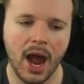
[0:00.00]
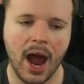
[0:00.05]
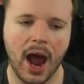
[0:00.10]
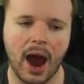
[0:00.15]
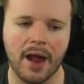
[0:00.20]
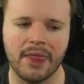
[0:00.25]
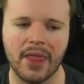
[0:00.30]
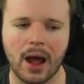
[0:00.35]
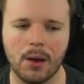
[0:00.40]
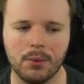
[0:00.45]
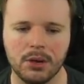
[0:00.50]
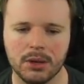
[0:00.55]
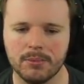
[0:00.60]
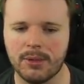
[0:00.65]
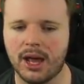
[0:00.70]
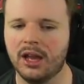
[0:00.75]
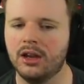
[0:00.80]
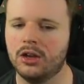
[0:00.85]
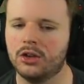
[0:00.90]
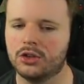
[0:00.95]
And that would have
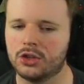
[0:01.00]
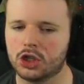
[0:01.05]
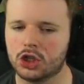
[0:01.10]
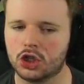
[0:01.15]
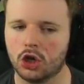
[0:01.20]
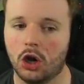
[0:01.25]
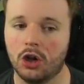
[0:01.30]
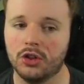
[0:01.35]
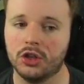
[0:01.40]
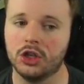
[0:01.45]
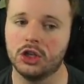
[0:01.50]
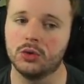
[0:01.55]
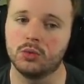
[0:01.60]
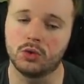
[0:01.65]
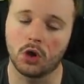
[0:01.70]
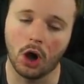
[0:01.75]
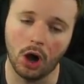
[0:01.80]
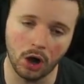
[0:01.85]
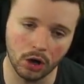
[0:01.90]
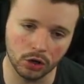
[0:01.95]
meant that the shot that you
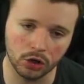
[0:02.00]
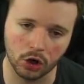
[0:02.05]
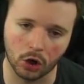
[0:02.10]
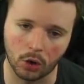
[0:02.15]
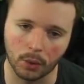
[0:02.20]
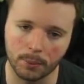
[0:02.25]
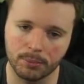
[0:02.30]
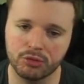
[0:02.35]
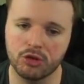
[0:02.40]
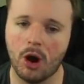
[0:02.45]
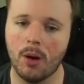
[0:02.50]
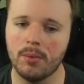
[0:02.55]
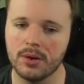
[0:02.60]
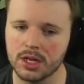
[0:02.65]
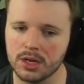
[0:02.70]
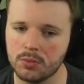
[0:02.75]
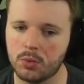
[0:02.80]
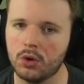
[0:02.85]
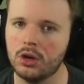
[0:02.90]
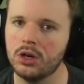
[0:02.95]
got on goal probably
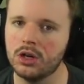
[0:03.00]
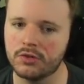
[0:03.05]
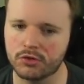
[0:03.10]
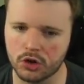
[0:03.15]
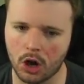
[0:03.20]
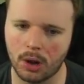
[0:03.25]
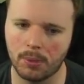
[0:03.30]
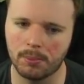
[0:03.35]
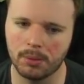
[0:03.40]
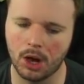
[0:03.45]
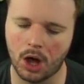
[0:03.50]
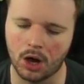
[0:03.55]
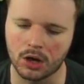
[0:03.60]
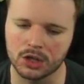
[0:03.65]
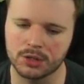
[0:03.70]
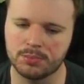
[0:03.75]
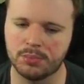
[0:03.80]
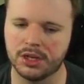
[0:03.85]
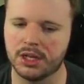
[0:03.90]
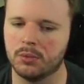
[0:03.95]
wouldn't have got
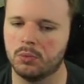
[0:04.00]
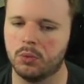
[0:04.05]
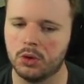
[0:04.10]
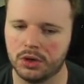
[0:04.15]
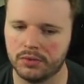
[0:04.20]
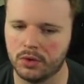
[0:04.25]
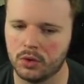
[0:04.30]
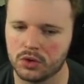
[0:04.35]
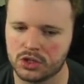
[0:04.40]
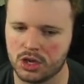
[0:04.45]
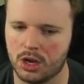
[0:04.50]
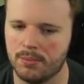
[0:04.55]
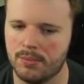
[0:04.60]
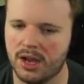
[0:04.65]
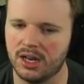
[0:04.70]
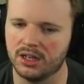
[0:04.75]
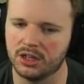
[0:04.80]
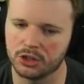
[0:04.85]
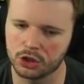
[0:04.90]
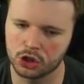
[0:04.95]
blocked, but it would have also meant
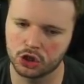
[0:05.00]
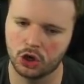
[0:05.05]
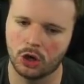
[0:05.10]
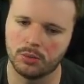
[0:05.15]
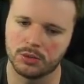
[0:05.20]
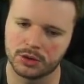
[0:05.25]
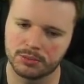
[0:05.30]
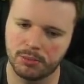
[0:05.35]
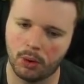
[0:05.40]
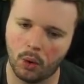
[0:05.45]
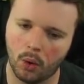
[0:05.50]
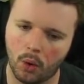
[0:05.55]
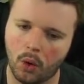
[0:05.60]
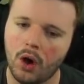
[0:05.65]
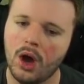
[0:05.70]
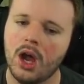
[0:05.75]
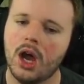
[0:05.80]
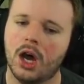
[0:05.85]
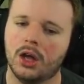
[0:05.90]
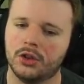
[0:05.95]
that the shot was poor
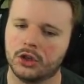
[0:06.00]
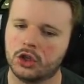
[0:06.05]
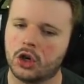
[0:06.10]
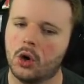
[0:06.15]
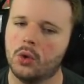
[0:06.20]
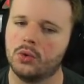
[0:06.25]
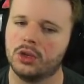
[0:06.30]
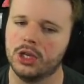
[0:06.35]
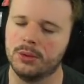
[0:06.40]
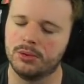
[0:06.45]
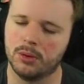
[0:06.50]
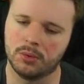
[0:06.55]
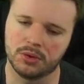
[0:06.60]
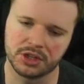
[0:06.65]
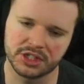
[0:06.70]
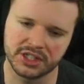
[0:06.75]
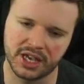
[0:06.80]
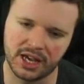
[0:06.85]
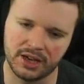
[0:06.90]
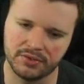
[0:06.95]
and the goalkeeper would have
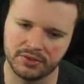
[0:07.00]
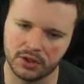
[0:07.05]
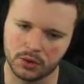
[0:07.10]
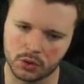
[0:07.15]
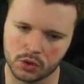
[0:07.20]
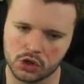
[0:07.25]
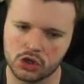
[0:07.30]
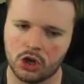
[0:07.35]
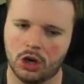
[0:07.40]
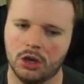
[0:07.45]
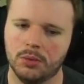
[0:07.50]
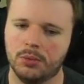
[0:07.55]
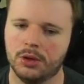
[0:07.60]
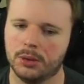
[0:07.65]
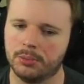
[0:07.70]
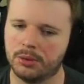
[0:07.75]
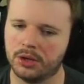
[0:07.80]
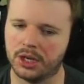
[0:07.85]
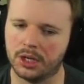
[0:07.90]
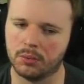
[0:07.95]
saved it, or Son would have
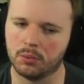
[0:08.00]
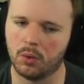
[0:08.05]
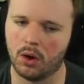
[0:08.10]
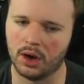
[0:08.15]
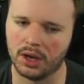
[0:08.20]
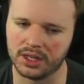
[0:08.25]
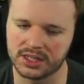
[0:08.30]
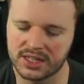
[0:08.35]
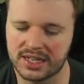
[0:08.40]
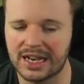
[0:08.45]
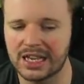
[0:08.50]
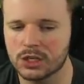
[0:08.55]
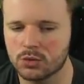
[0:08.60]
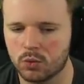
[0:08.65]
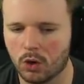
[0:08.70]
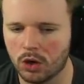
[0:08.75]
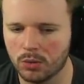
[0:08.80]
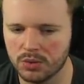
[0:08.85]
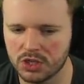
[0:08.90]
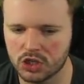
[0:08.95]
put it wide. So that's
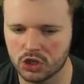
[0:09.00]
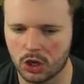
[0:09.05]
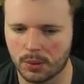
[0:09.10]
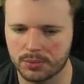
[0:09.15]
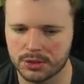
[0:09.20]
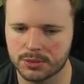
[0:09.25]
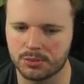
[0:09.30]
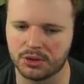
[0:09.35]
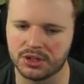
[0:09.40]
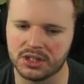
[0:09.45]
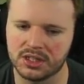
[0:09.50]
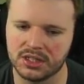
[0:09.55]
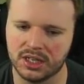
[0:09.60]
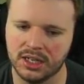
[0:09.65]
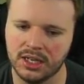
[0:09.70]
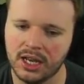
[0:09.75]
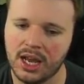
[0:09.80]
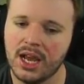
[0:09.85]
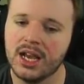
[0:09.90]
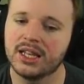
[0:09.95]
why we stopped
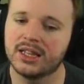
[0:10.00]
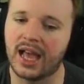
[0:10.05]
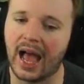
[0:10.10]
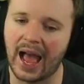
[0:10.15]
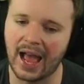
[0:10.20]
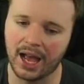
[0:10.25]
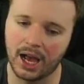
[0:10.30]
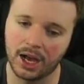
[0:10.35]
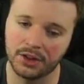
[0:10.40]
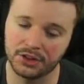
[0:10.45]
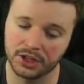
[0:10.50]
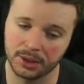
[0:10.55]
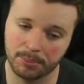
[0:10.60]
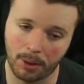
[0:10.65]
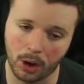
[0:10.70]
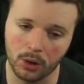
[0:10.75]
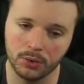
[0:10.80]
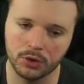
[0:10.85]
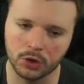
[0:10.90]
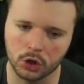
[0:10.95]
sprinting. The
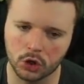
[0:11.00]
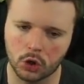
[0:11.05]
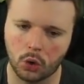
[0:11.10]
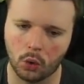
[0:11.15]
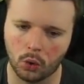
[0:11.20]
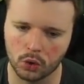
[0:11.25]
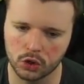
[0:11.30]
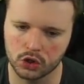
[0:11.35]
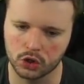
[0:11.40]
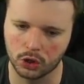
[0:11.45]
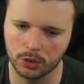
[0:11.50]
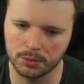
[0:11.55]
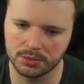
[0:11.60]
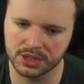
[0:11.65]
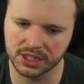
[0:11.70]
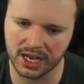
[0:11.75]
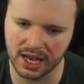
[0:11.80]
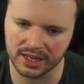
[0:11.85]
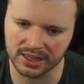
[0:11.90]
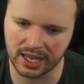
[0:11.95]
opponent caught up to
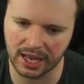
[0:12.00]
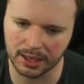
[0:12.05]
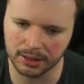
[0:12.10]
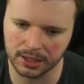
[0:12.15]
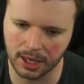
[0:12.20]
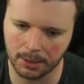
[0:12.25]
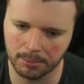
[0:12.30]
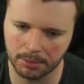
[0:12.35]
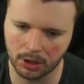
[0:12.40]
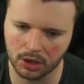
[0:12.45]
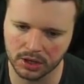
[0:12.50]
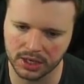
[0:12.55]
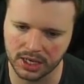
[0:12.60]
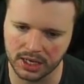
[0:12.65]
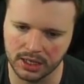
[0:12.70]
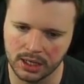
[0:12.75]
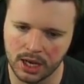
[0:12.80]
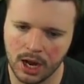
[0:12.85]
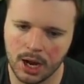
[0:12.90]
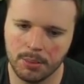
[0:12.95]
get that block
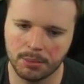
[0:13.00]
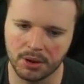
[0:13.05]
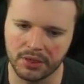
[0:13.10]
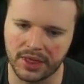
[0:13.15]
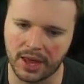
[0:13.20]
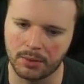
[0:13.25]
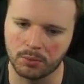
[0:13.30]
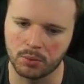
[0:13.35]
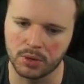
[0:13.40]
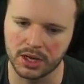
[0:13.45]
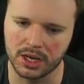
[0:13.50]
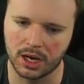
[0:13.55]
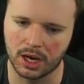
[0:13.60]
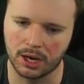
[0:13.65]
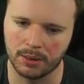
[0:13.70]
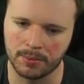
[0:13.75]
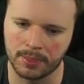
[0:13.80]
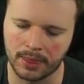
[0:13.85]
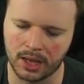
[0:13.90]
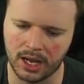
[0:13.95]
in, but then we,
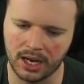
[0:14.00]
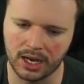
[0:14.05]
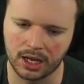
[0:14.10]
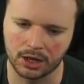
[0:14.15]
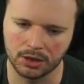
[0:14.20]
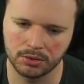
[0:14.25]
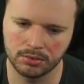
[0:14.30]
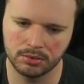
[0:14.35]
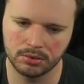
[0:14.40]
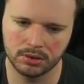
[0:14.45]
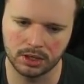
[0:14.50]
hello.